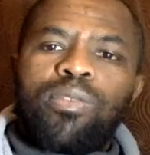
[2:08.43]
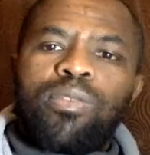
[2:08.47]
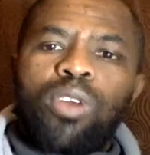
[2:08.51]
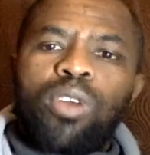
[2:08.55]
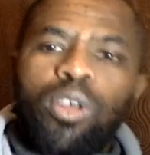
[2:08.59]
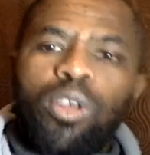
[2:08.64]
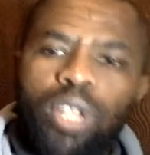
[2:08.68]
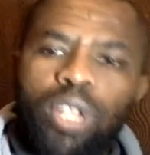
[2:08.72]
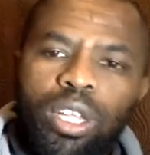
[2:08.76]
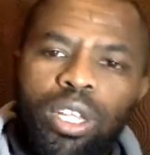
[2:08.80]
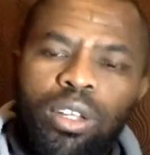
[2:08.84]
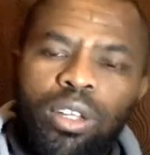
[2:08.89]

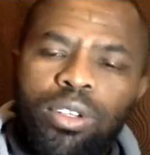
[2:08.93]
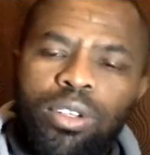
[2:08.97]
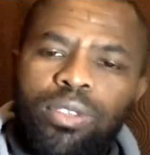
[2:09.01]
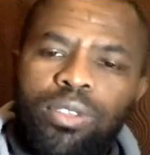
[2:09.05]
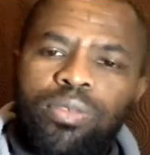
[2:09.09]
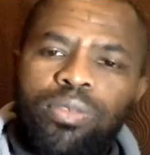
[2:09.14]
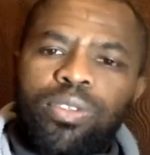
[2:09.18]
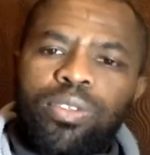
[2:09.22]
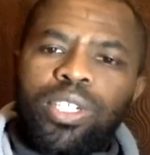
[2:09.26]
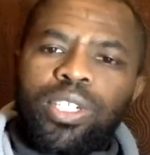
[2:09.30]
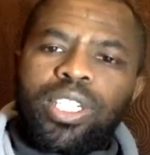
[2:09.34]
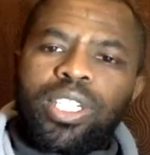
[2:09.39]
done a lot
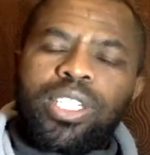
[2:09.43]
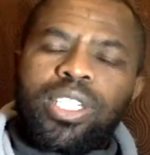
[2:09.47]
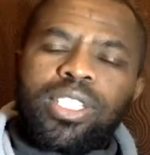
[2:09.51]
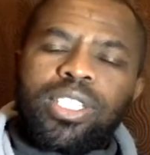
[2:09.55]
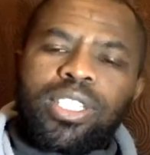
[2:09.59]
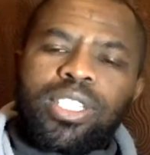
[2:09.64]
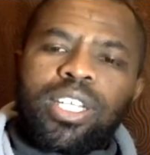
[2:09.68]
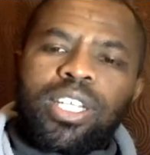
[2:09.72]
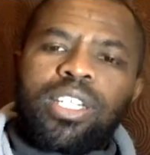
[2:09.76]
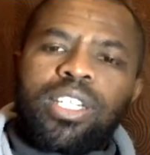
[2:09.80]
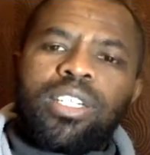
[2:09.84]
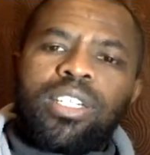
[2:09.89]
for the
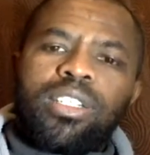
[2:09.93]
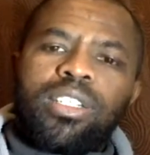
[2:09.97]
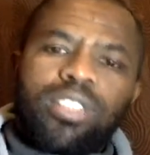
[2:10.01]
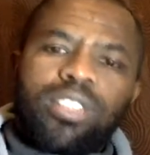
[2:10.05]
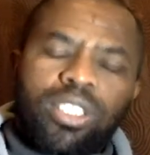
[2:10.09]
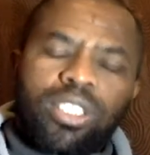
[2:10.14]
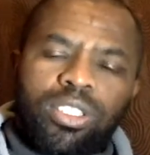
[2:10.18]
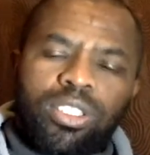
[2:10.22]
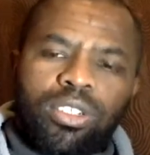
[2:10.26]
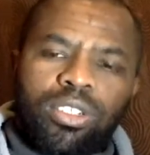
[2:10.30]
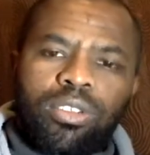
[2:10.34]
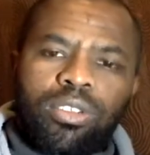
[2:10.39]
eastern
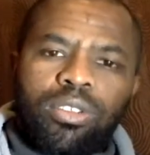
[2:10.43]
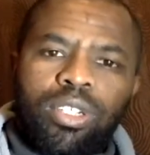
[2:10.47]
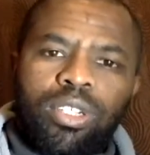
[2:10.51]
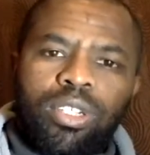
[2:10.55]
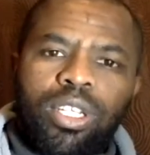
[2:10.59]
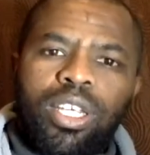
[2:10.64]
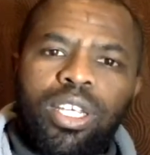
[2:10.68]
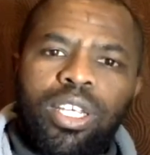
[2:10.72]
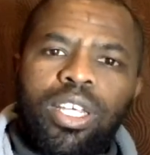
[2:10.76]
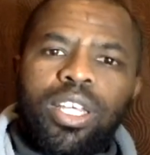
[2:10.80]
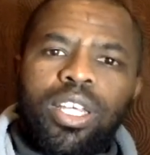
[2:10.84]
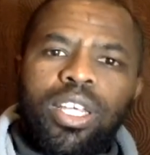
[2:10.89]
region.
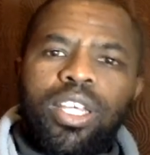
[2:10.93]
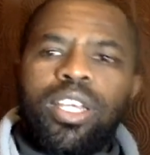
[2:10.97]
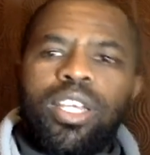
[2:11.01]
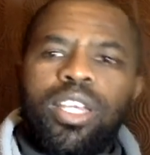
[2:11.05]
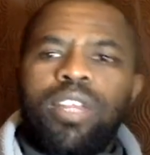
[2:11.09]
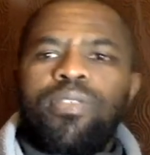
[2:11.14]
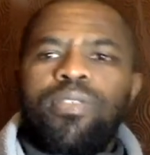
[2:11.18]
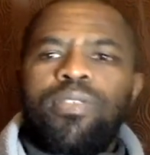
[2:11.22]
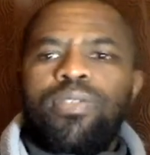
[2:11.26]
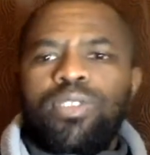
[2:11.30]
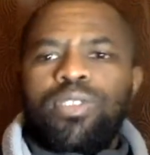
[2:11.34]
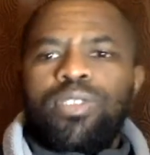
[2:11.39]
He
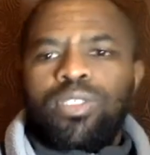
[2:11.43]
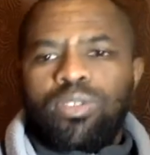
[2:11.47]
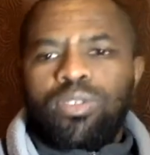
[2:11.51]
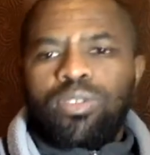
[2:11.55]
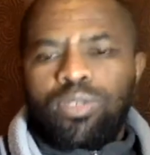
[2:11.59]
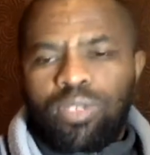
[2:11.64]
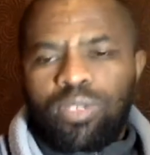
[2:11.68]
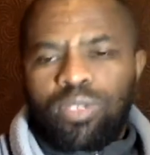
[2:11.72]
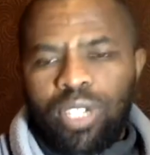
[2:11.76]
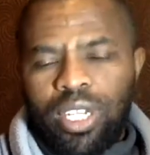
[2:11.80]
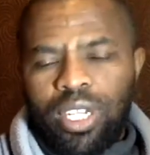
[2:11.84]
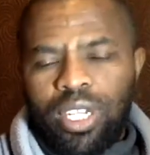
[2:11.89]
refused to
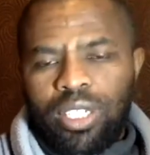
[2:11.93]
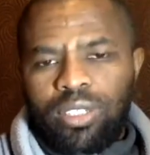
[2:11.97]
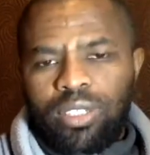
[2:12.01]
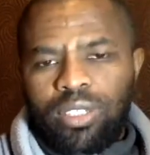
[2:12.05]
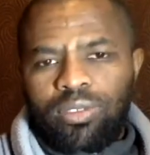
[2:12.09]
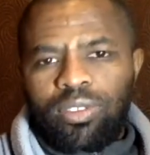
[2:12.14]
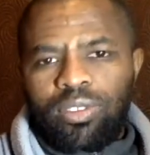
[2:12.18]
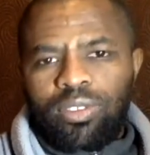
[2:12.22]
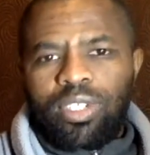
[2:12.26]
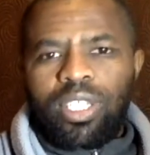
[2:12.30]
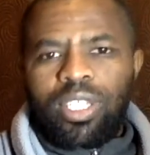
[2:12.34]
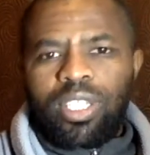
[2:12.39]
do that
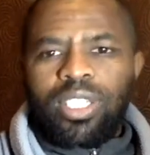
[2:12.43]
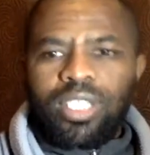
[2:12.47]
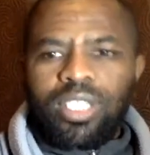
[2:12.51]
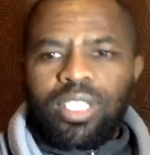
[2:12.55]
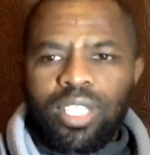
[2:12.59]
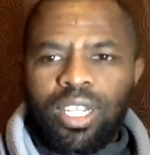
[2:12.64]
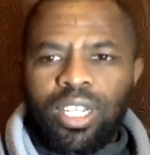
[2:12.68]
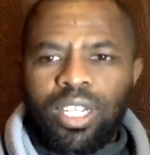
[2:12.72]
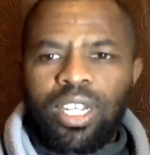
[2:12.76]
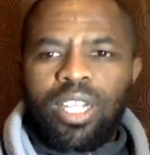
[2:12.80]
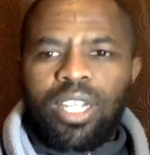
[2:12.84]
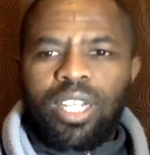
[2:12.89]
to the
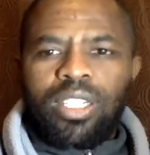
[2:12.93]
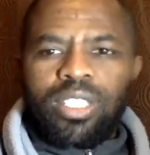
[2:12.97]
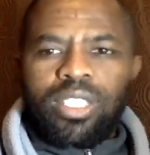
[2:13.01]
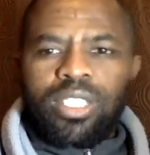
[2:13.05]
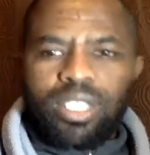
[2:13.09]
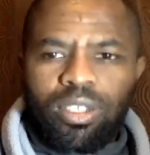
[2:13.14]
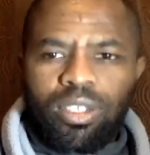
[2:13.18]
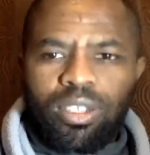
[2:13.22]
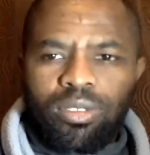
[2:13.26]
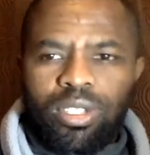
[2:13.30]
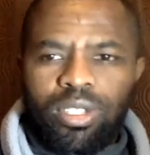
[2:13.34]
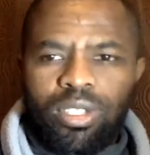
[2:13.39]
eastern and the
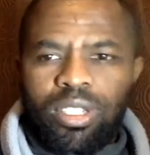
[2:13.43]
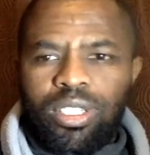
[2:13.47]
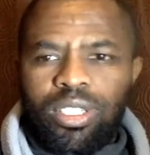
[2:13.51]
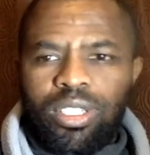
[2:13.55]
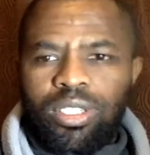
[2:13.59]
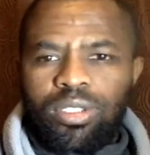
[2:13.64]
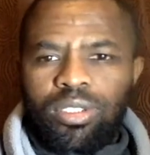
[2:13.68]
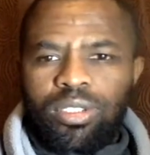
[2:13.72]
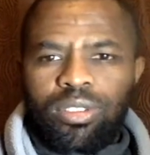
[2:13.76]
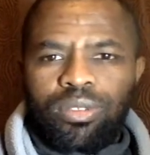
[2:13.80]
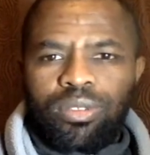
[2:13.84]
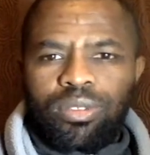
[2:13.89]
southern
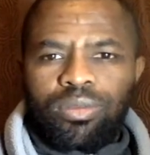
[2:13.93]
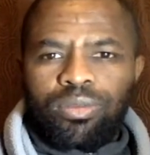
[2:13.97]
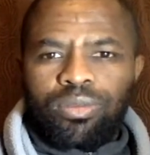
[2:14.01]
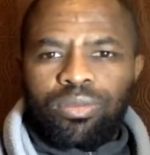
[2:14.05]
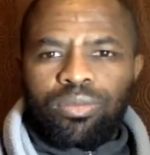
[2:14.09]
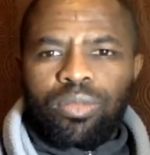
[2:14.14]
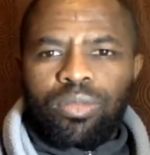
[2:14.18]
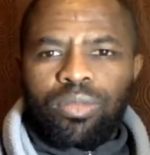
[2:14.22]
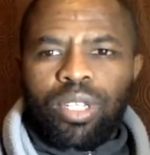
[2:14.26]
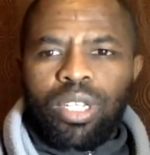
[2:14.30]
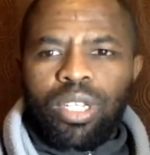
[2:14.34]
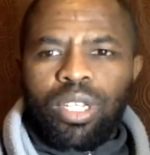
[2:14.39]
region
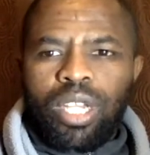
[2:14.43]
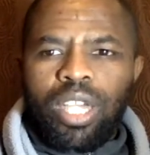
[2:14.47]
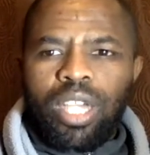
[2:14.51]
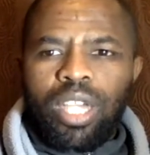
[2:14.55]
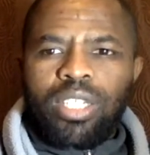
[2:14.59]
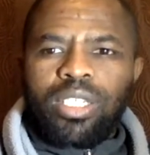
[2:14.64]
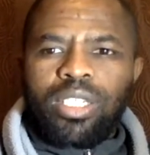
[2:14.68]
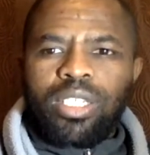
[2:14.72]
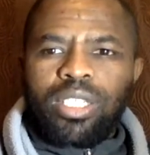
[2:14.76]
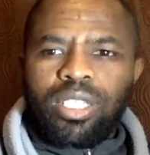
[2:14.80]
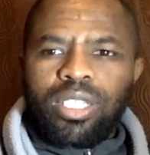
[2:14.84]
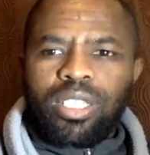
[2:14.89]

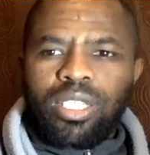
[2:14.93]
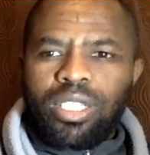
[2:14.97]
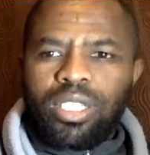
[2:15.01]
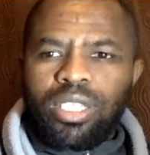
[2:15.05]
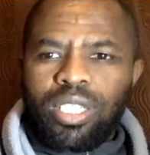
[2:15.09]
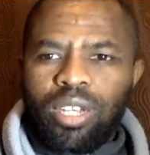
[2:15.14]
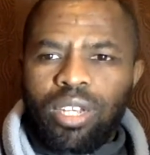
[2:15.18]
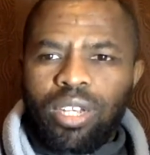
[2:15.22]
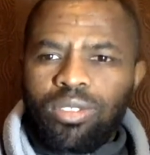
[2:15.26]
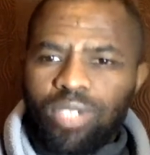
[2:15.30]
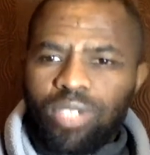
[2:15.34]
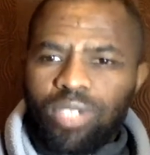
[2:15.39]
and the
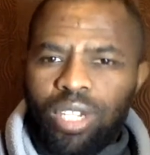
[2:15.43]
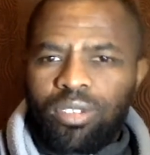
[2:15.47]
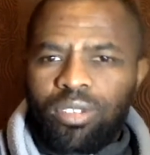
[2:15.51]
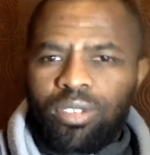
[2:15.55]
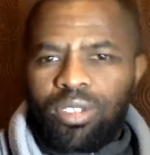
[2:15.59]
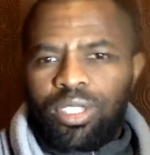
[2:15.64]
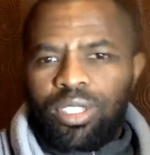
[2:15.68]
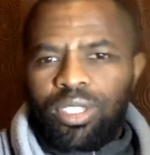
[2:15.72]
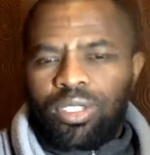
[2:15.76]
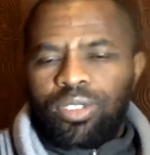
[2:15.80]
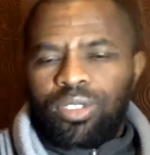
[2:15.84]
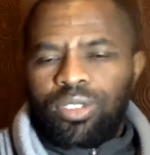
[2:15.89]
south-south
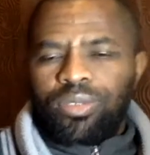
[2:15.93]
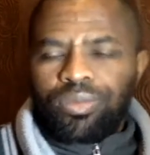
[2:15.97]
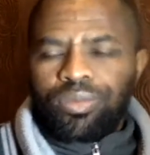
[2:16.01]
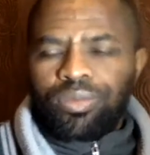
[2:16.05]
region.